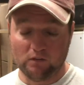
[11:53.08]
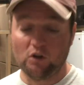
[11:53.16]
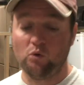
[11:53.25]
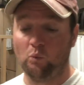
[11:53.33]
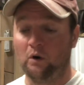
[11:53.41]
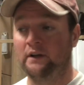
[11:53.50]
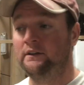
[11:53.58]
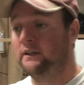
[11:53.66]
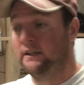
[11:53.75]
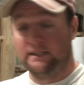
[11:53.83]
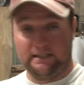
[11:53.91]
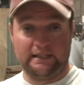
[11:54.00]
1,
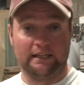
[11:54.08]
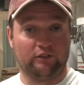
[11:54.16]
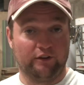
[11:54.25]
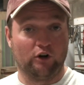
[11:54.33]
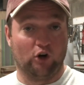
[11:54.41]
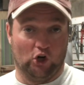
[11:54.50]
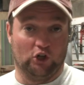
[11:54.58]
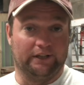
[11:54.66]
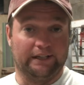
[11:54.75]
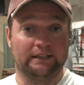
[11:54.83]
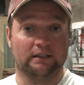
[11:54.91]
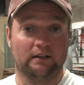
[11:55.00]
get there
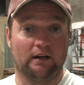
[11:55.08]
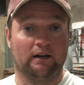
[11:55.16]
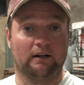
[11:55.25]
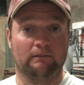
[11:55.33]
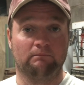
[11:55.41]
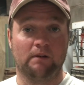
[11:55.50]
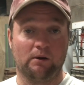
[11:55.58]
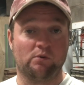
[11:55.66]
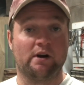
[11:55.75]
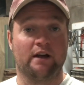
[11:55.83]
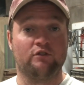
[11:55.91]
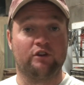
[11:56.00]
early. And when
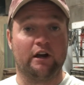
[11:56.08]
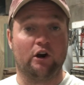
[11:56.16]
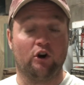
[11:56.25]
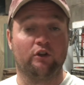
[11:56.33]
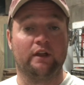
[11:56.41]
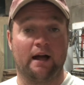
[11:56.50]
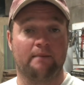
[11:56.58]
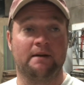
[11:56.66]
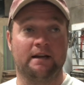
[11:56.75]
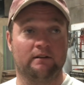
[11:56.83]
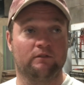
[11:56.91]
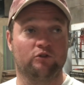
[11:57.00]
I say early, I
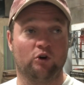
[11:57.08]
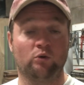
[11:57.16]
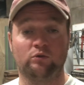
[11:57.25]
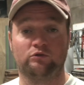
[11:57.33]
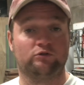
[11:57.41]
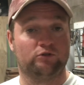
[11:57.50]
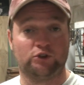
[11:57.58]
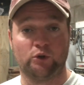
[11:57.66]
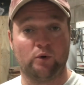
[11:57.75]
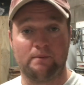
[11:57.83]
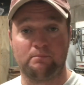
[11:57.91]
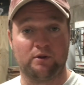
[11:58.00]
mean don't show
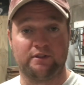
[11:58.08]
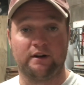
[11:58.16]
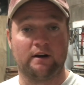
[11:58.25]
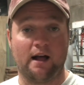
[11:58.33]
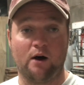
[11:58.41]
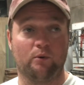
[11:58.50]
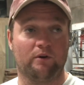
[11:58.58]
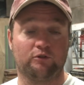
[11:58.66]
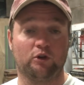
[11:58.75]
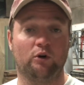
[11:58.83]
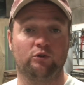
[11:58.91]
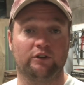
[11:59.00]
up within an hour of
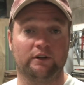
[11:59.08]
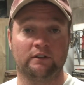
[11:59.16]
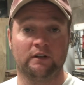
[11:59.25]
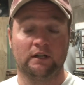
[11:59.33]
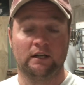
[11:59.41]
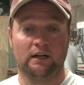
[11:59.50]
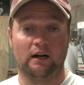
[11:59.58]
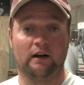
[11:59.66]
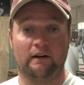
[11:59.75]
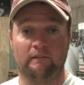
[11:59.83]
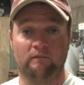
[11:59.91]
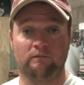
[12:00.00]
closing,
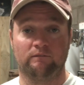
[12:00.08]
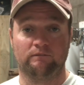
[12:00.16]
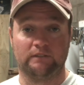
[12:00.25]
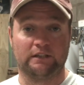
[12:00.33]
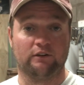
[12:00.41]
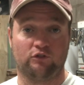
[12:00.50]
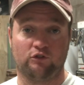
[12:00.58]
because